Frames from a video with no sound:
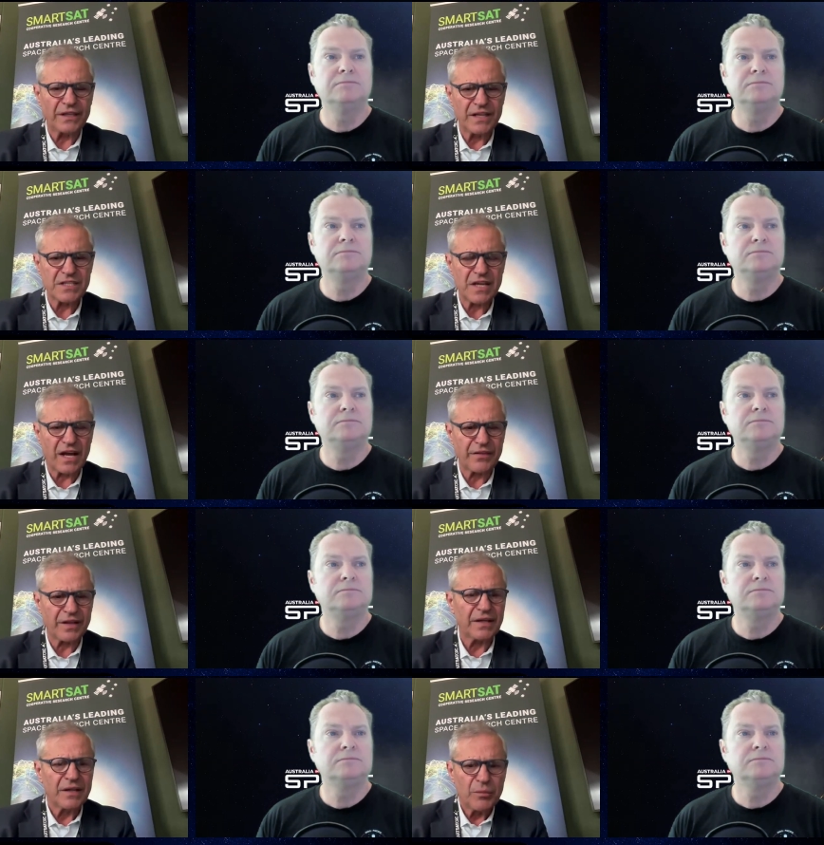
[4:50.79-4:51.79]
Speaker 1: it is
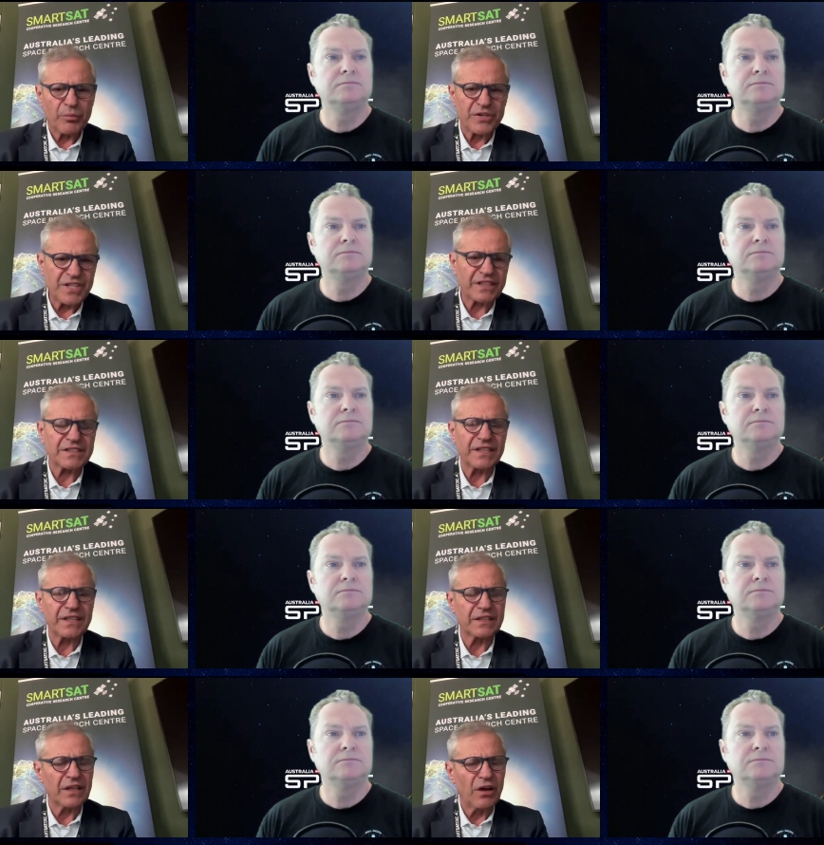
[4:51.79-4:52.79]
either
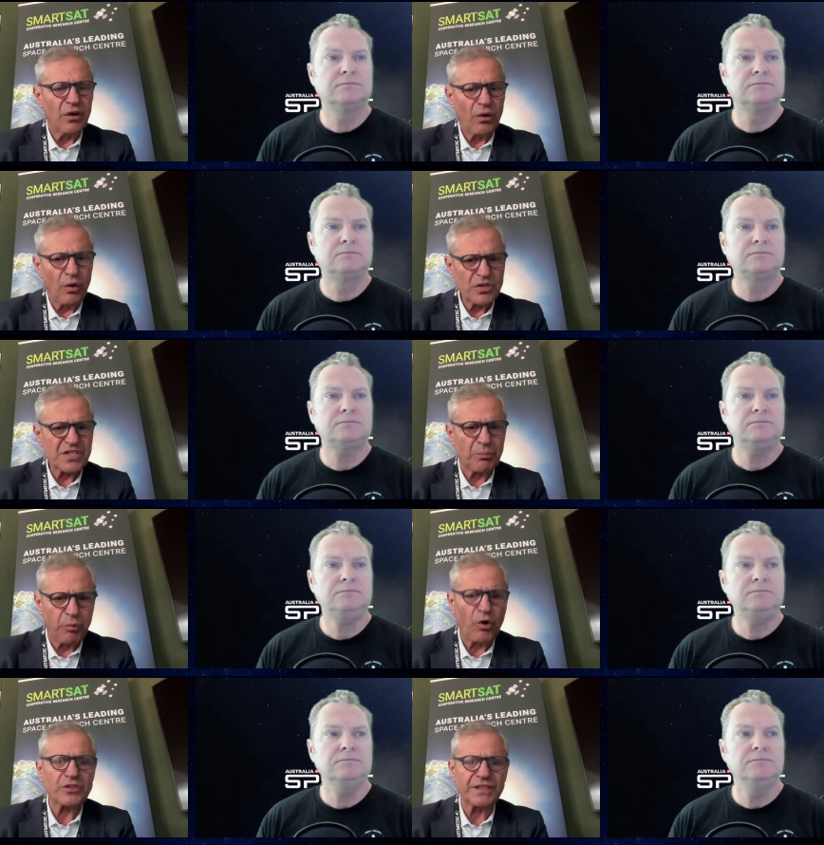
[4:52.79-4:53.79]
predicting or
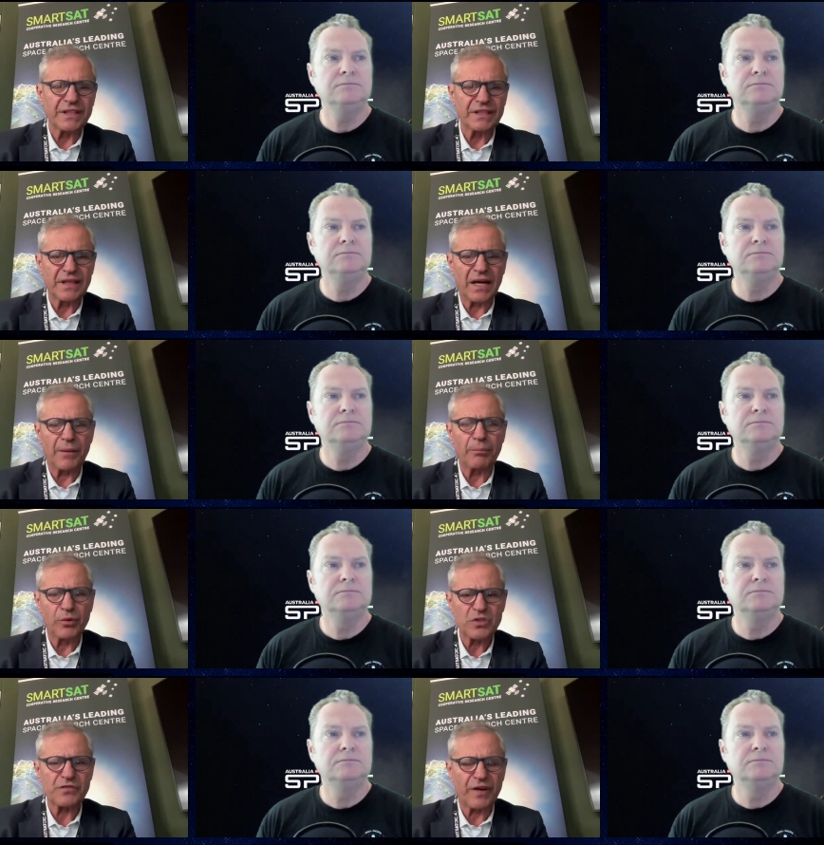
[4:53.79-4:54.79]
supporting uh,
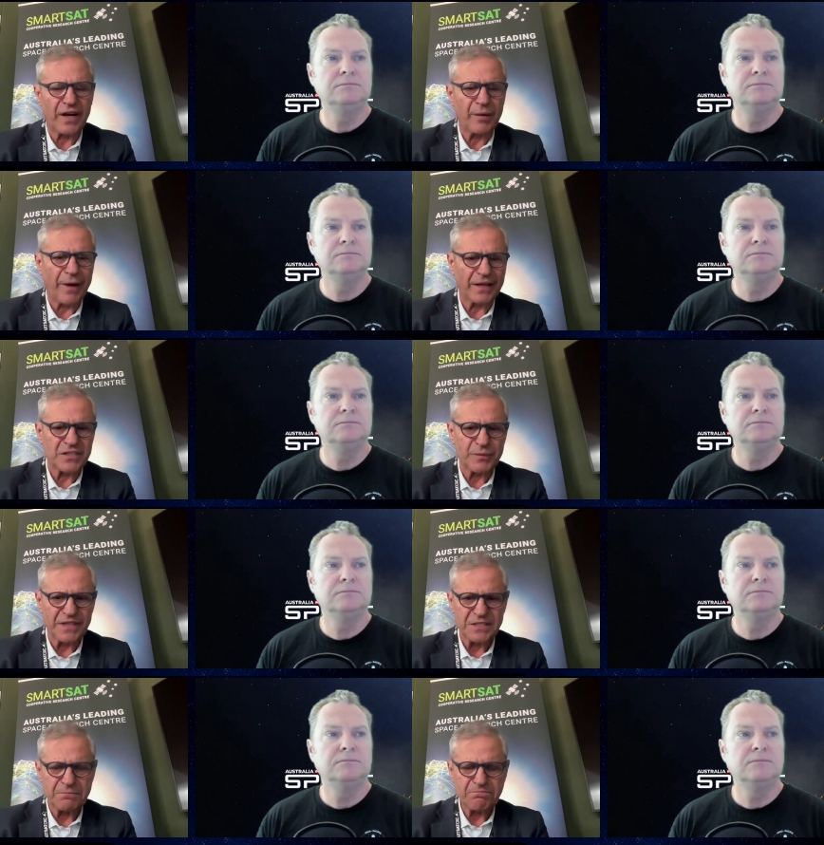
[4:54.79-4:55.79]
bushfire
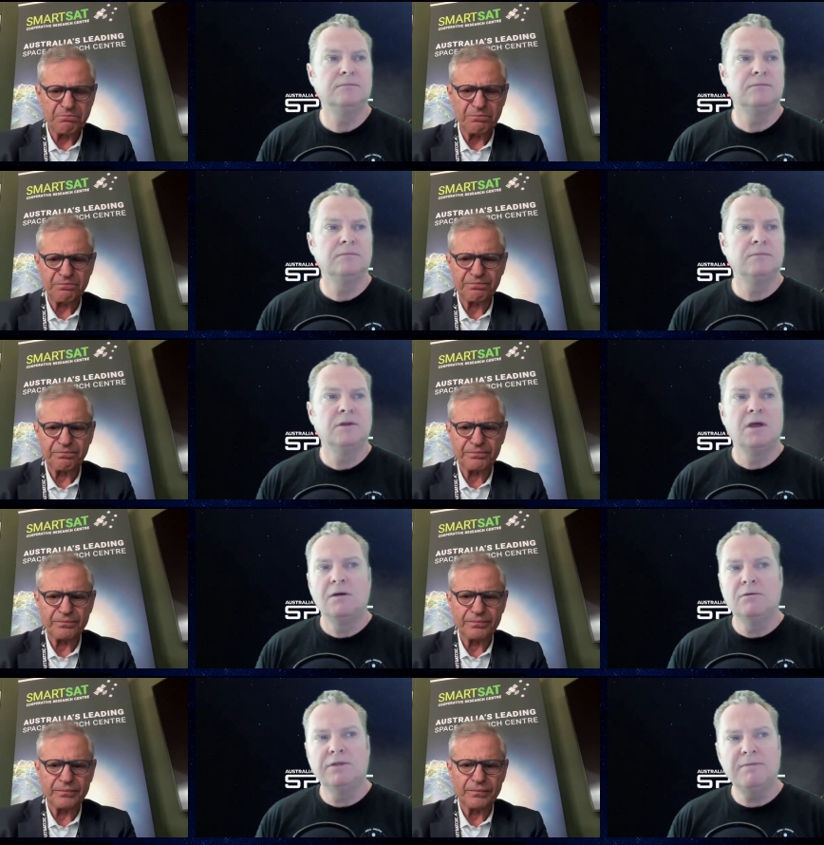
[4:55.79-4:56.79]
management.
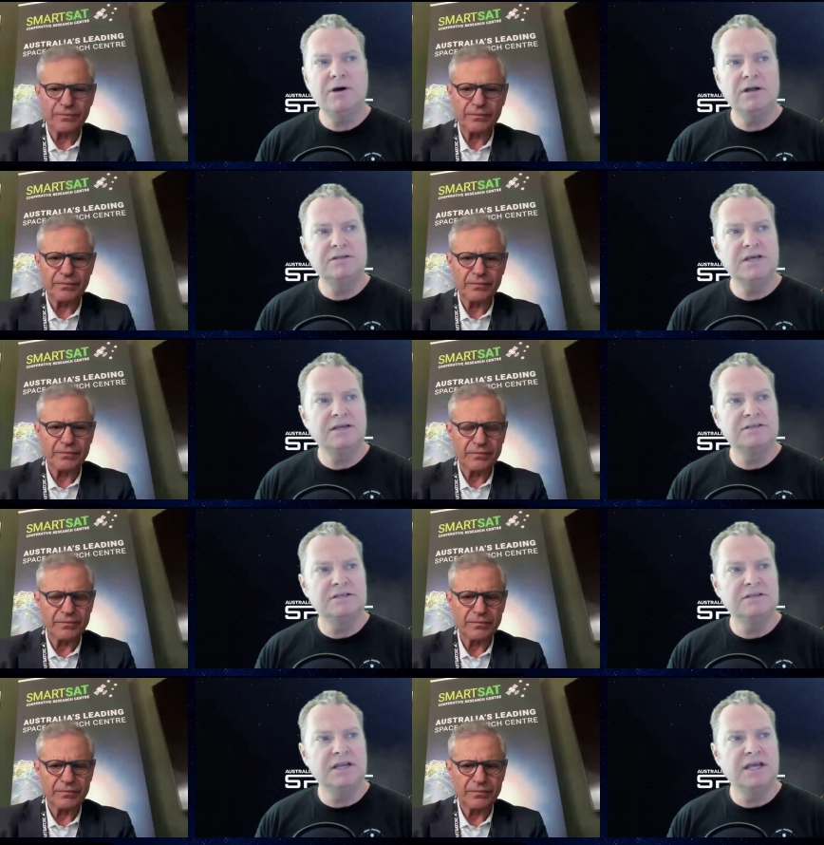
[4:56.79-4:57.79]
Speaker 2: Well, that might take us into
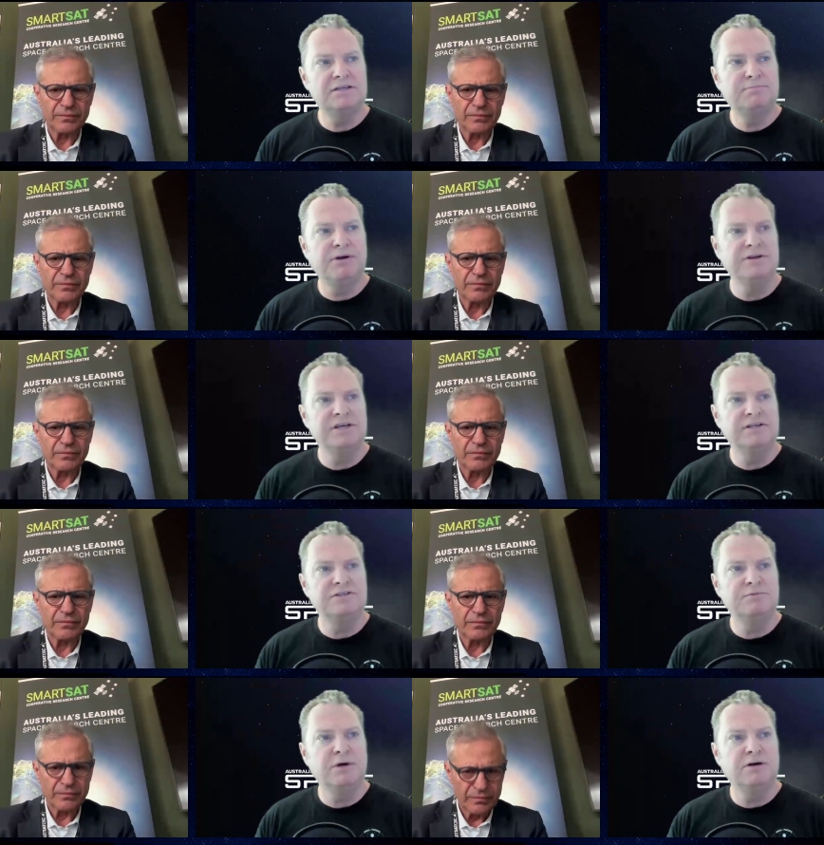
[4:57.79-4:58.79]
the next project as
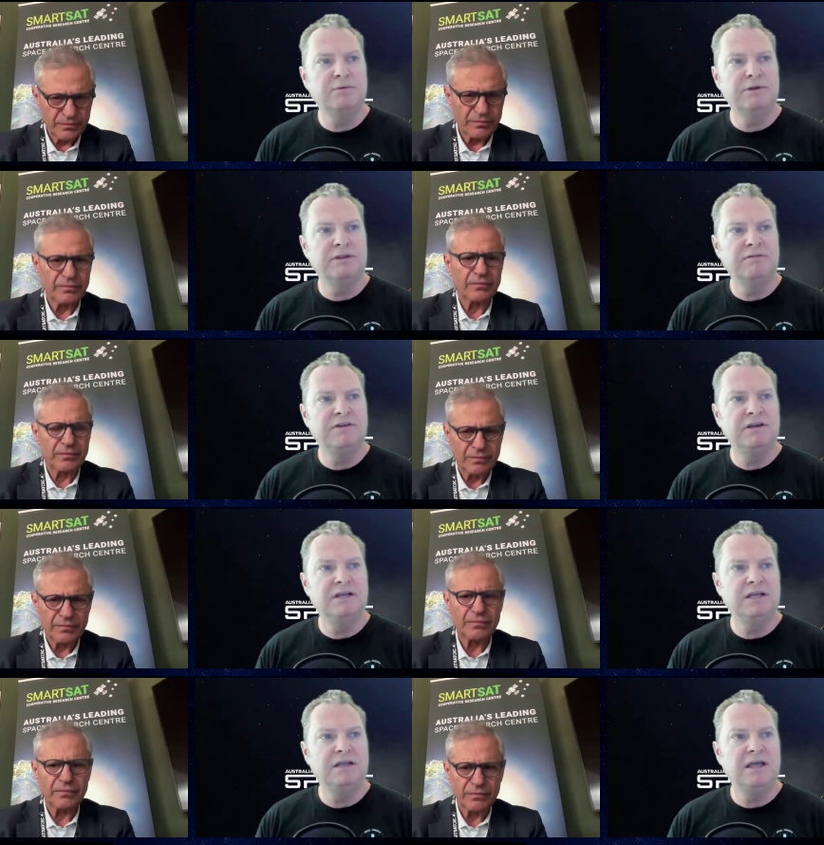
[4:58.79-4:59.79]
well with
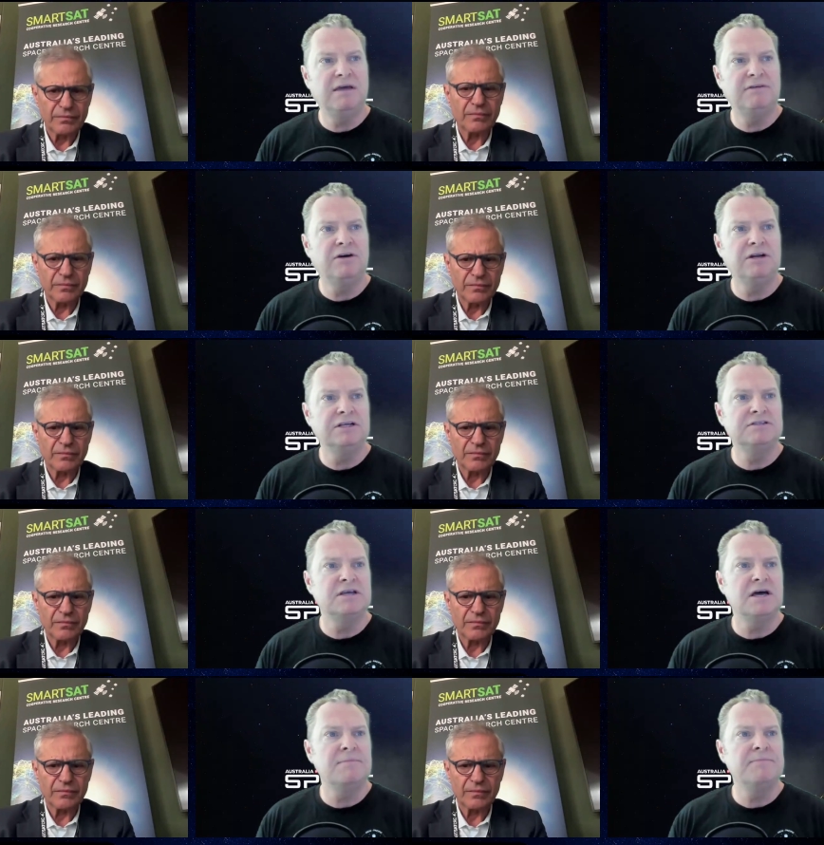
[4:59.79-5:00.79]
Infinity Avionics.
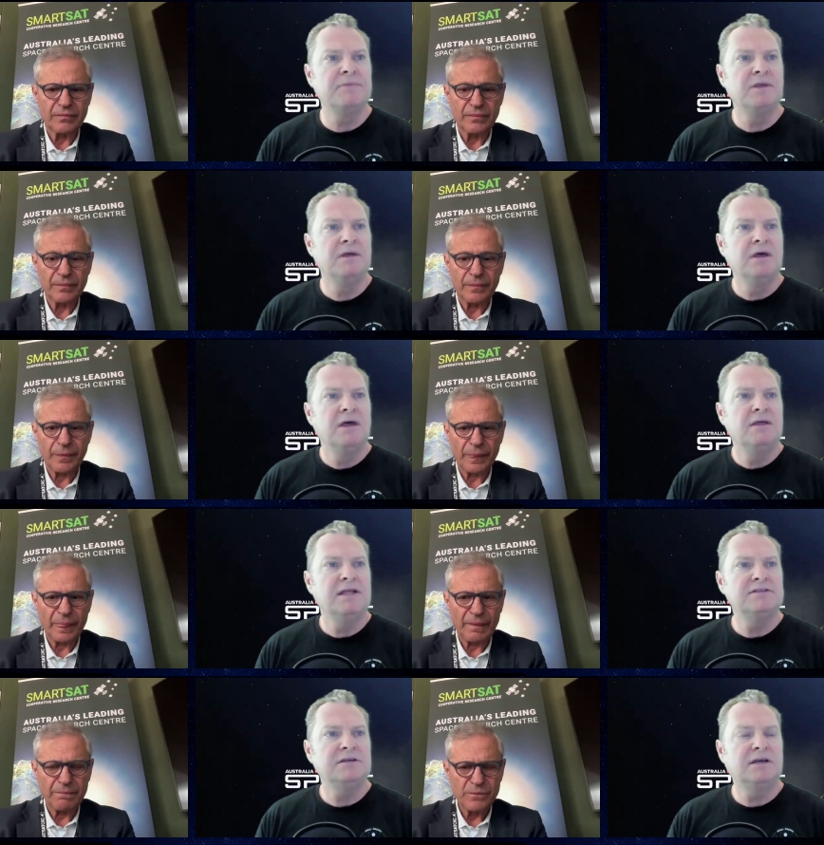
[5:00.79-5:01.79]
Um,
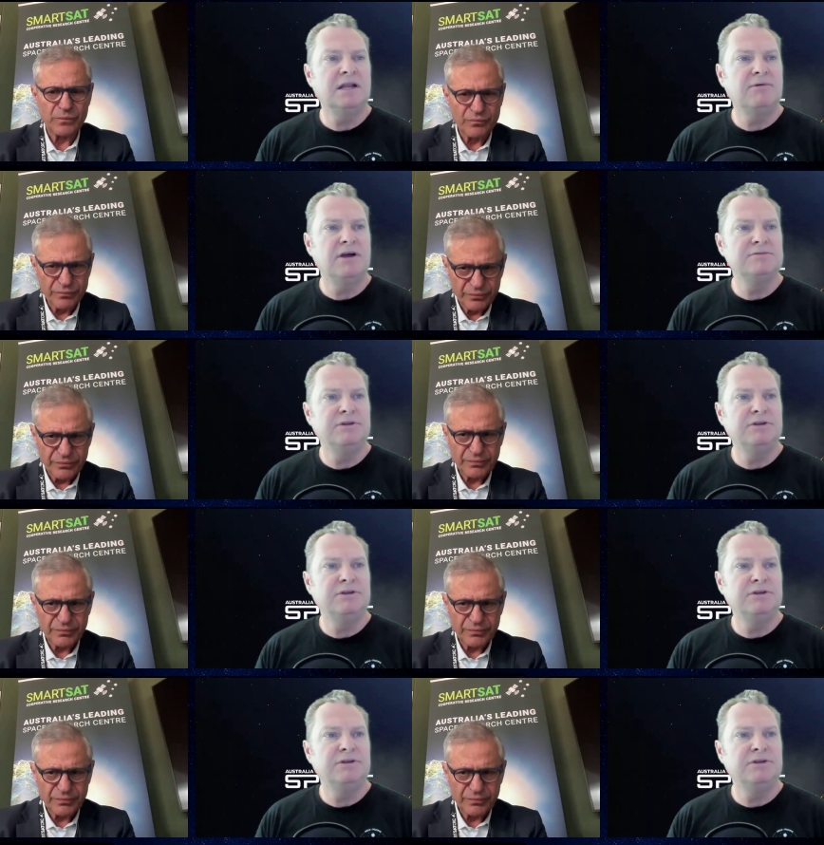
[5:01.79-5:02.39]
that's a collaboration with